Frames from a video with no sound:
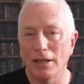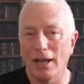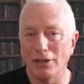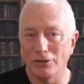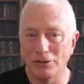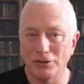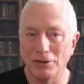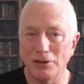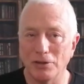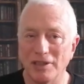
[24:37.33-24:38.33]
and
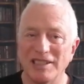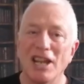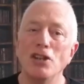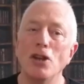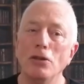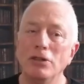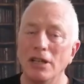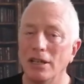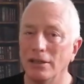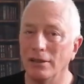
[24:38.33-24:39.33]
true to its
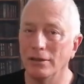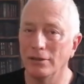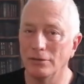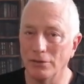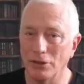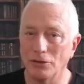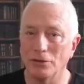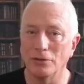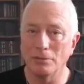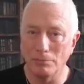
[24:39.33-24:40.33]
Enochian
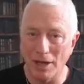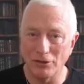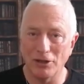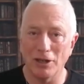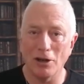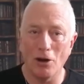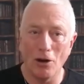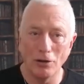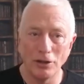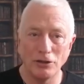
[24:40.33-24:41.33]
ritual magic
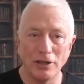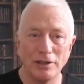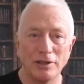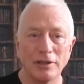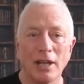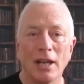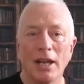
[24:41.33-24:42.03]
origins,